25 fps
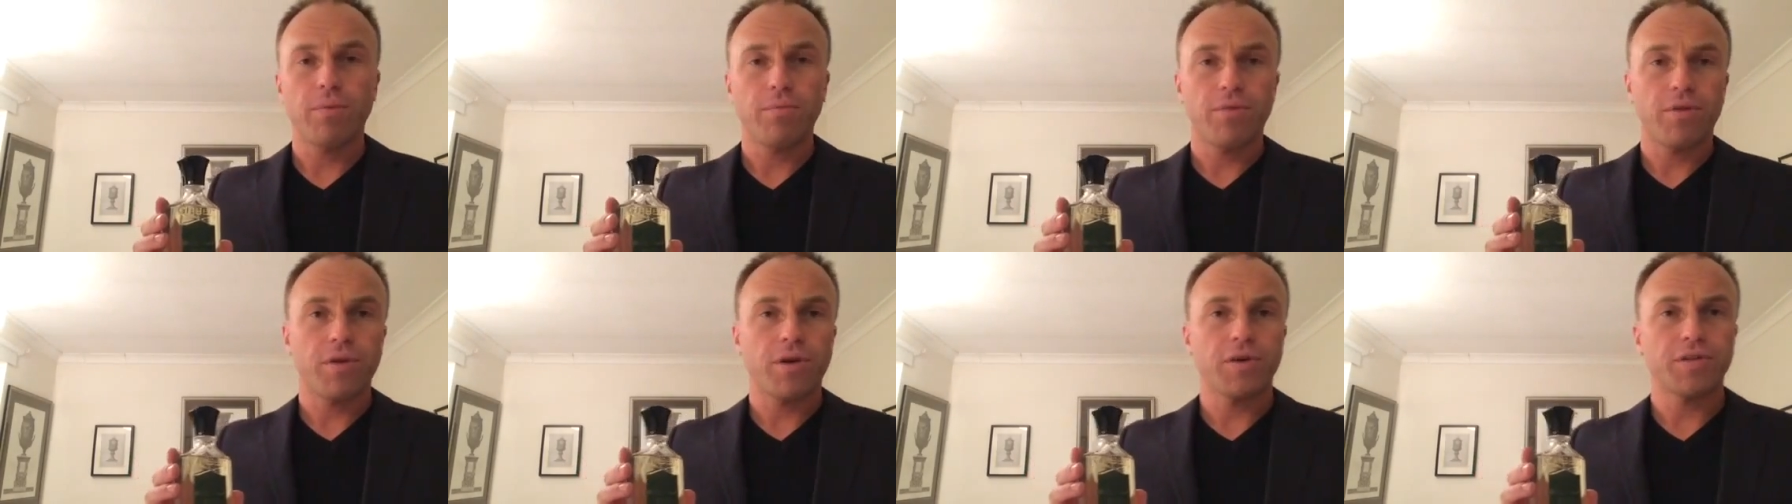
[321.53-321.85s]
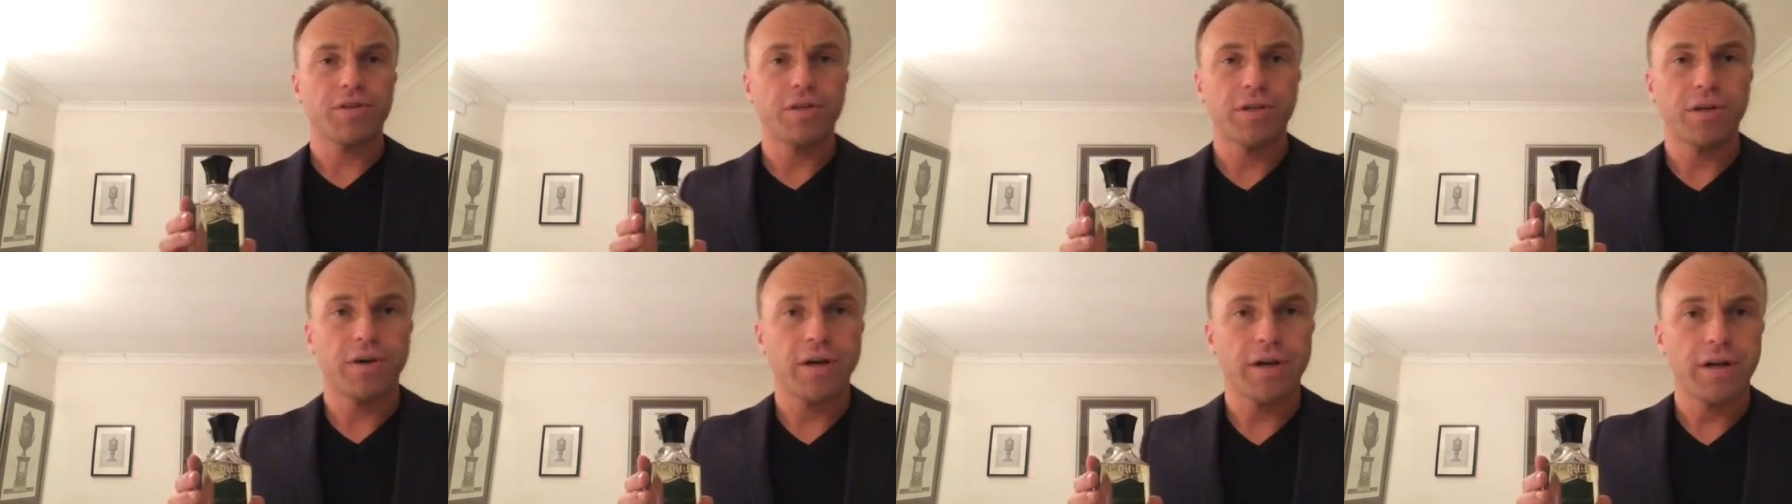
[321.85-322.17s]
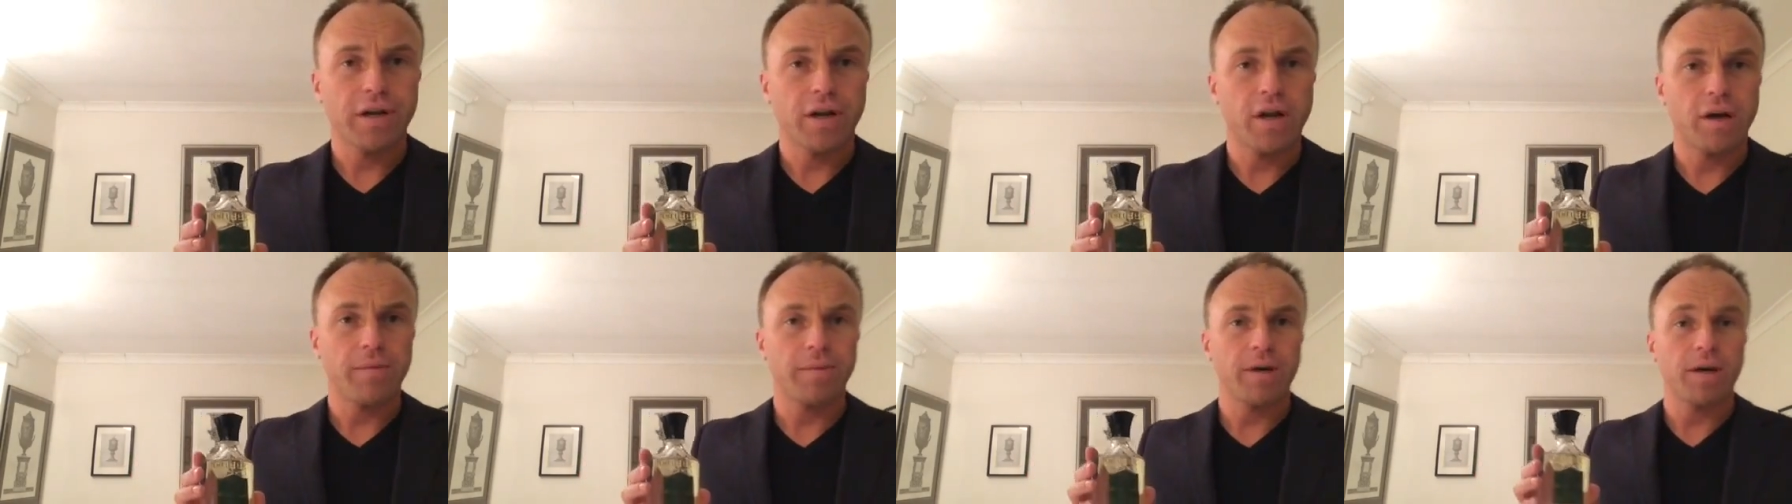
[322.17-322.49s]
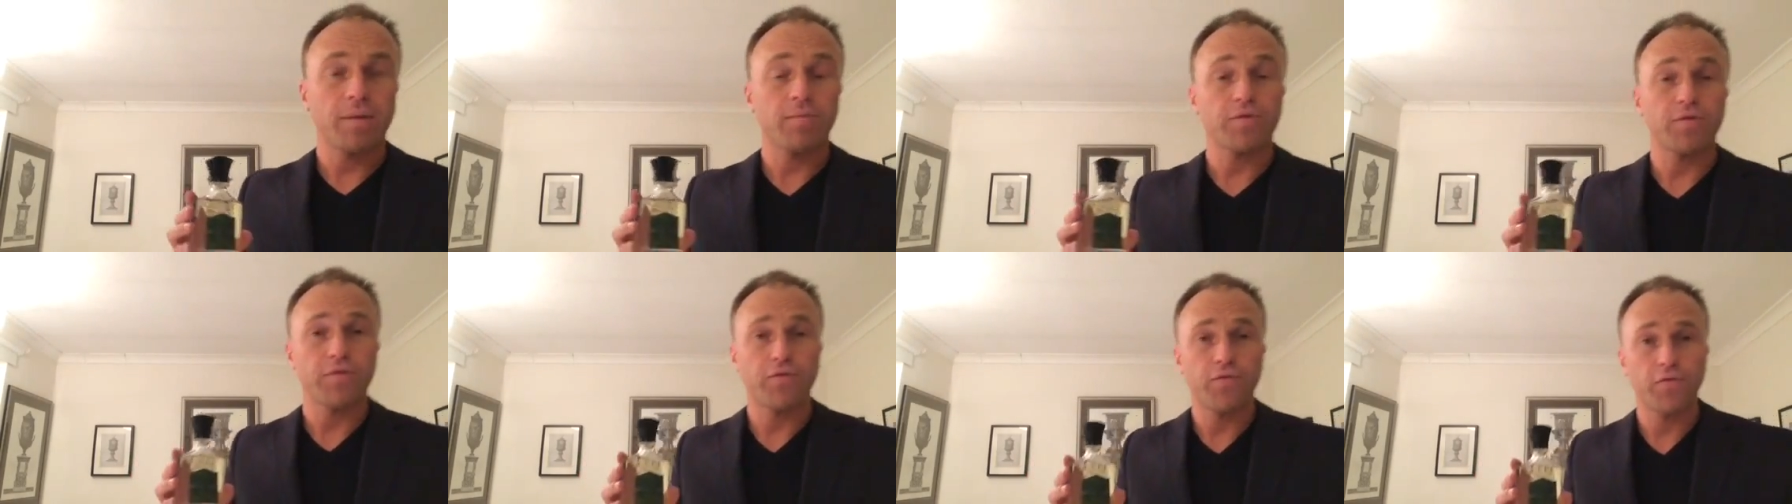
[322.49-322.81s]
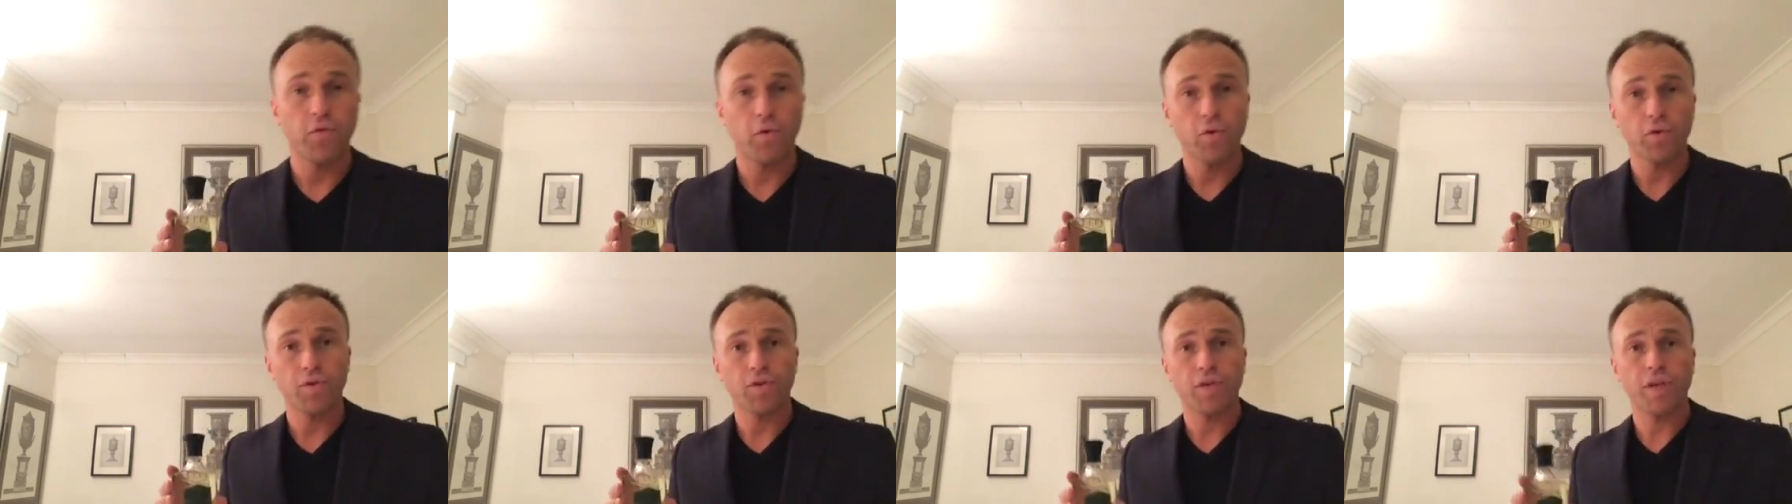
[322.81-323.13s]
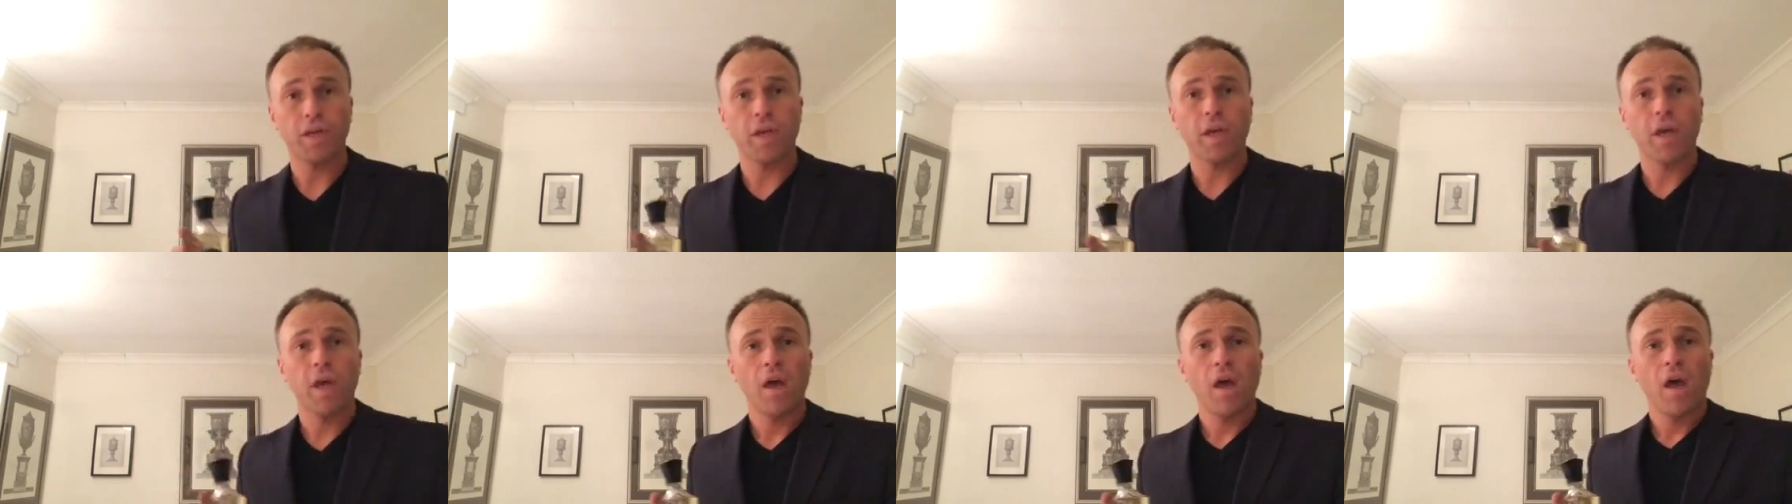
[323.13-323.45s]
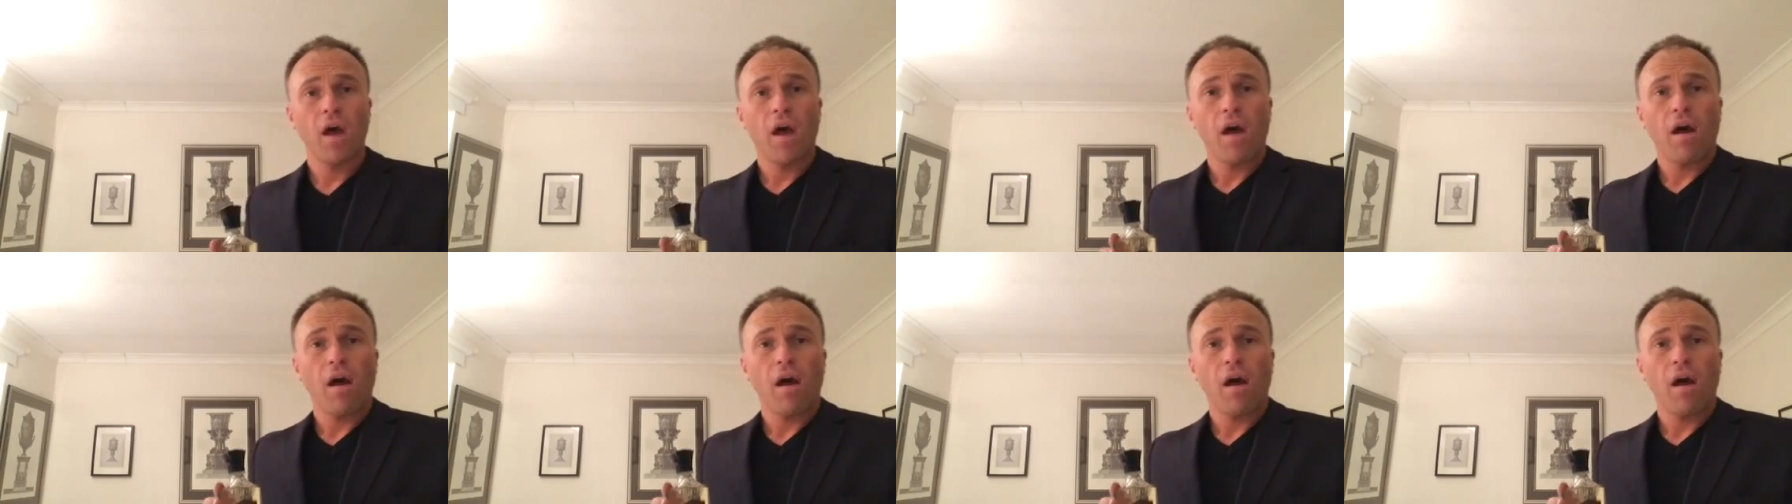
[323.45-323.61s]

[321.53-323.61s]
I'm 39, coming up to 40,